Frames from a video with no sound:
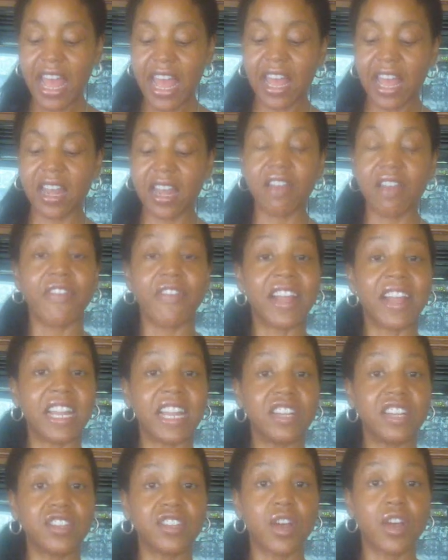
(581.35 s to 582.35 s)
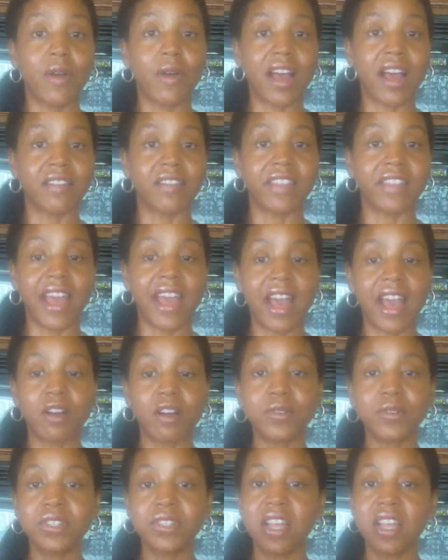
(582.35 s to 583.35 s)
And if I need to go out of the
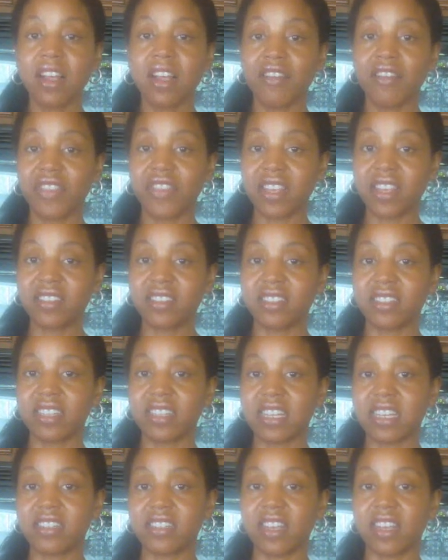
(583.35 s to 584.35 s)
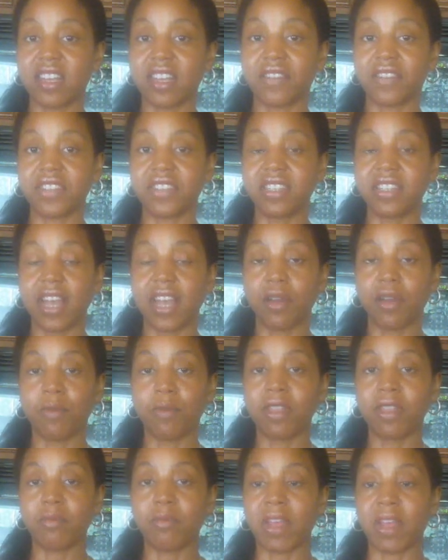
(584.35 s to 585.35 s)
house, this is easy enough to take
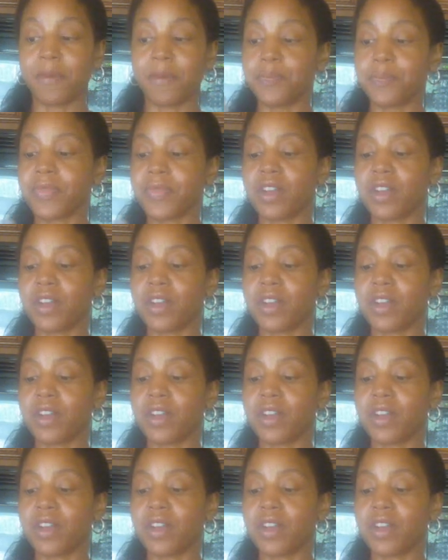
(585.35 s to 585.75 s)
with me.